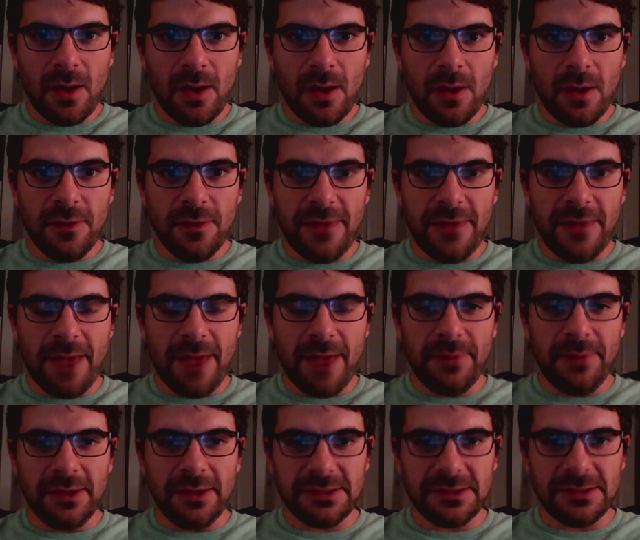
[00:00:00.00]
That
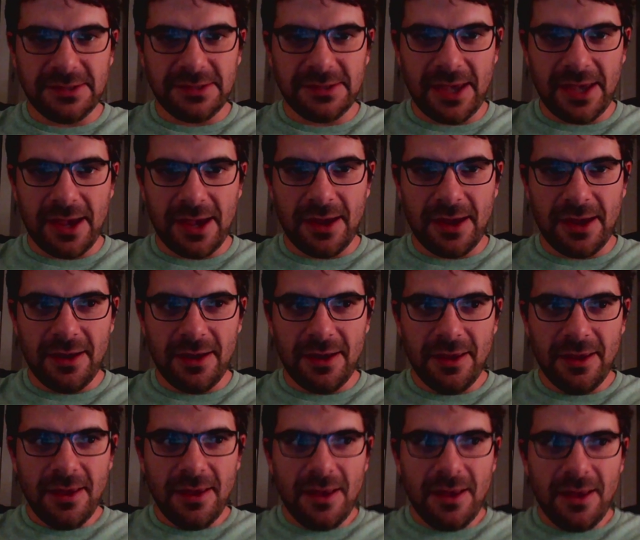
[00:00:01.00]
being said,
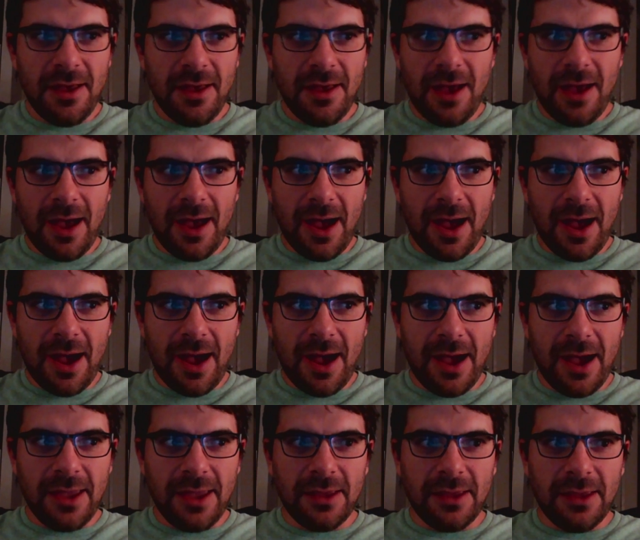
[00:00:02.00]

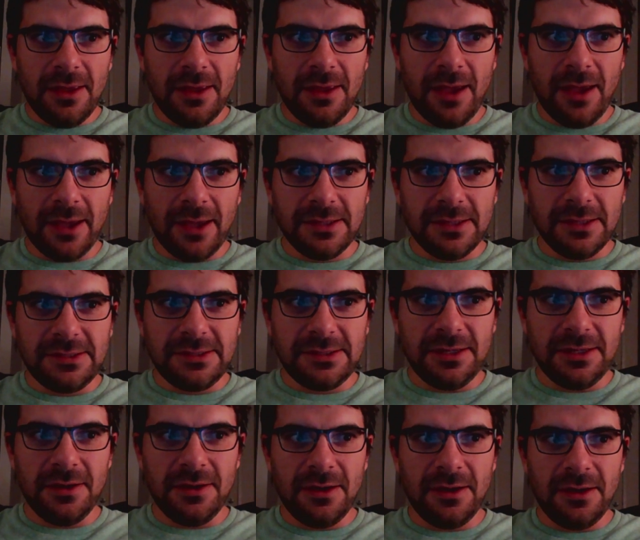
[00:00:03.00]
I
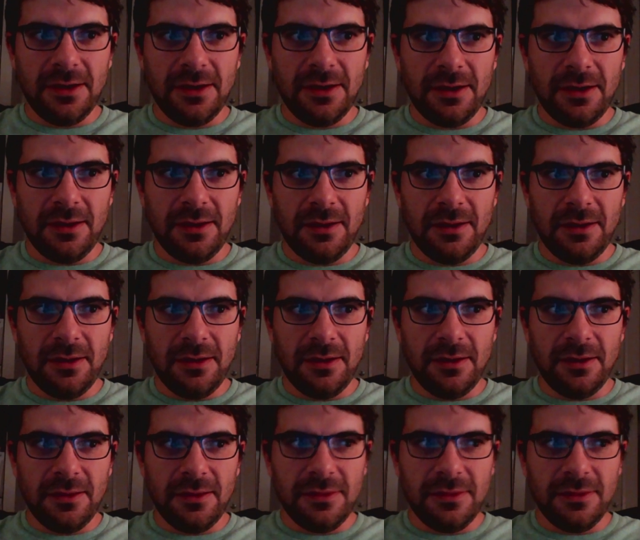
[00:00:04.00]
consider
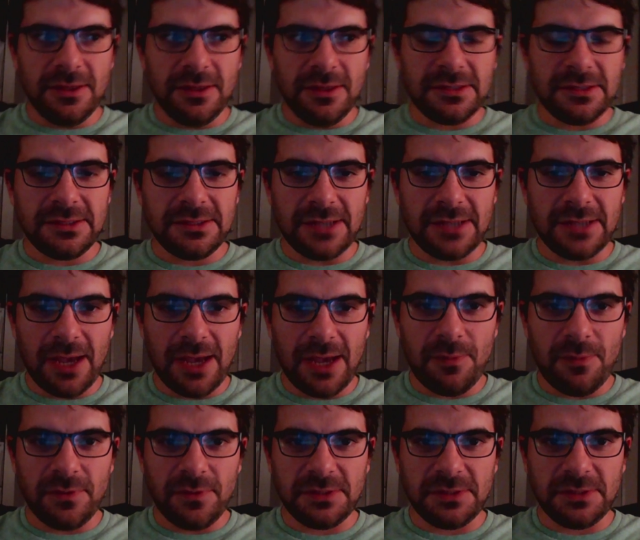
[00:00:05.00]
this type of
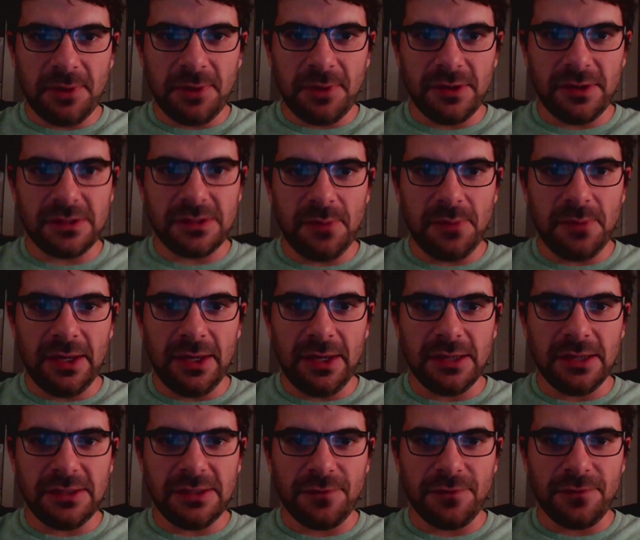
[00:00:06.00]
experience to be in a
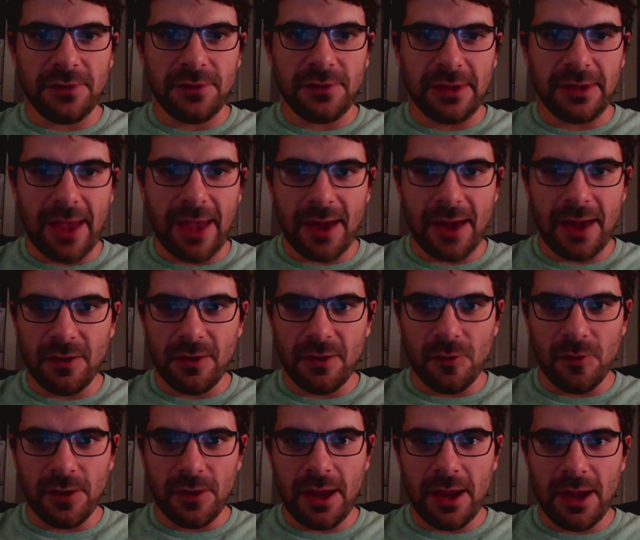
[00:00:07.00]
different
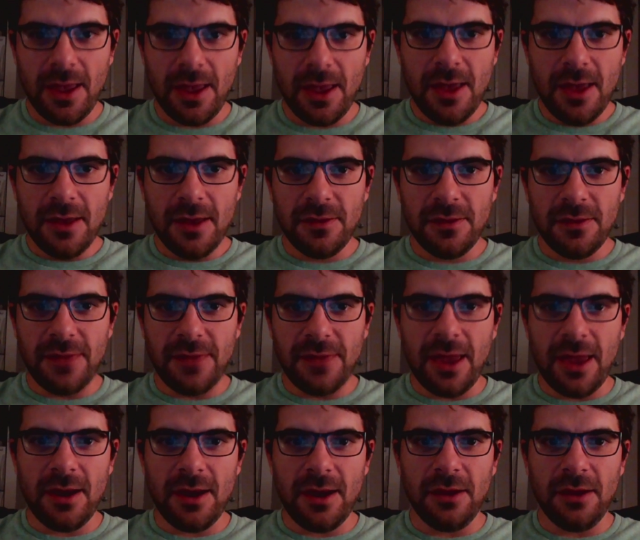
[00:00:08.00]
category
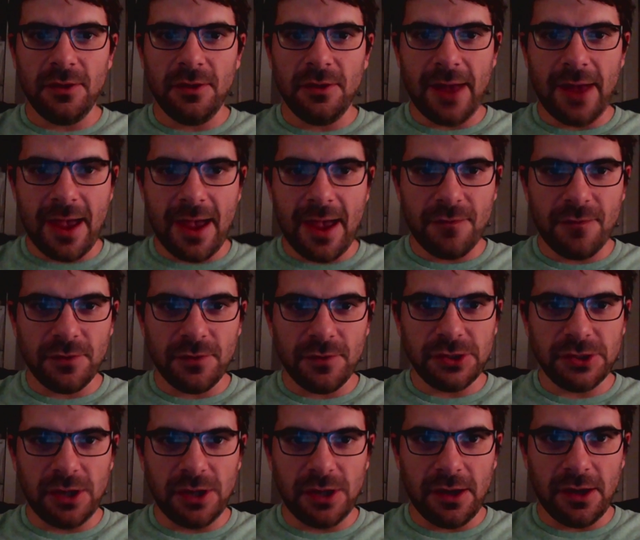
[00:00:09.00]
than your average
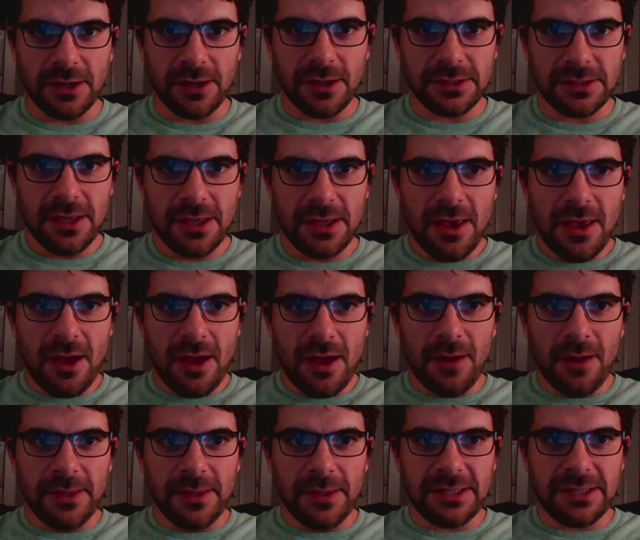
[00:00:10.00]
haunt.
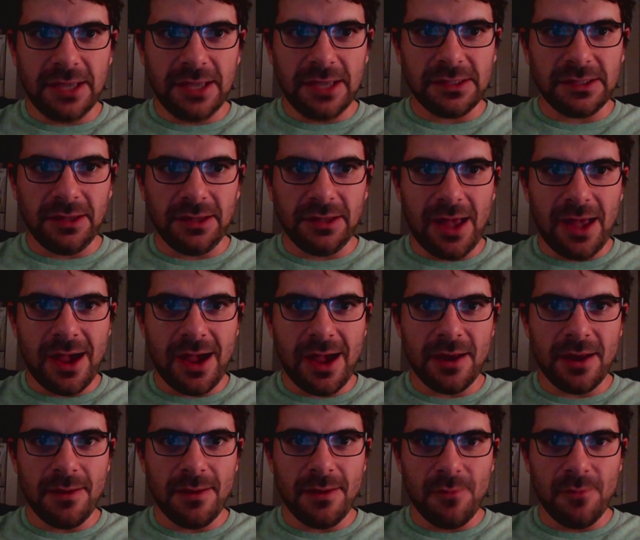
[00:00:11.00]
It takes a lot
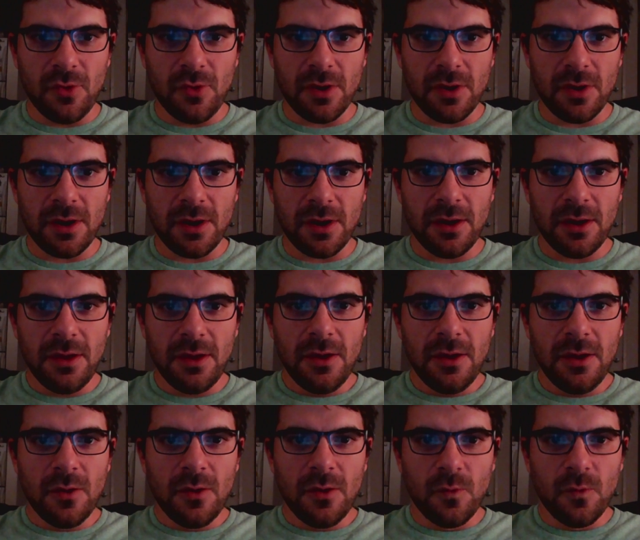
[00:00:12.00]
more
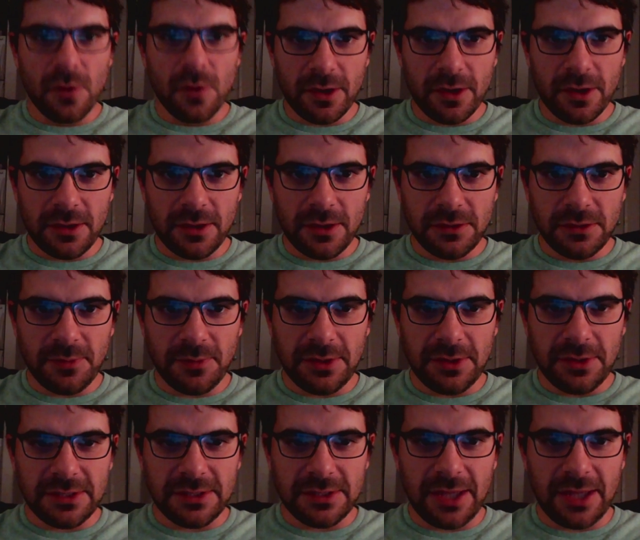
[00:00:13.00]
work to put it
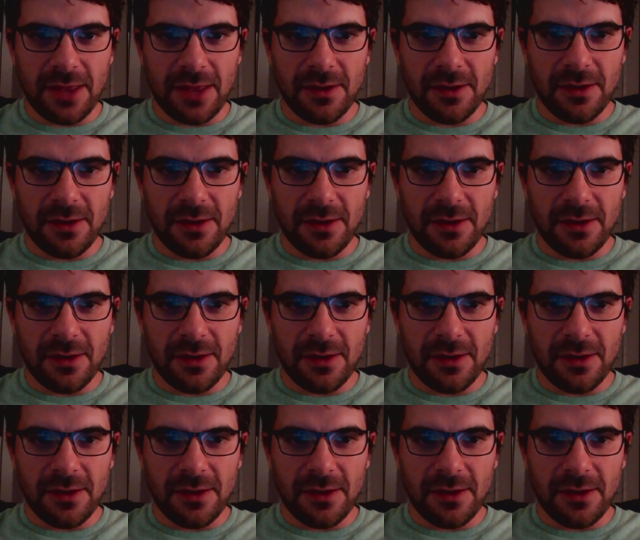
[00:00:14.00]
together.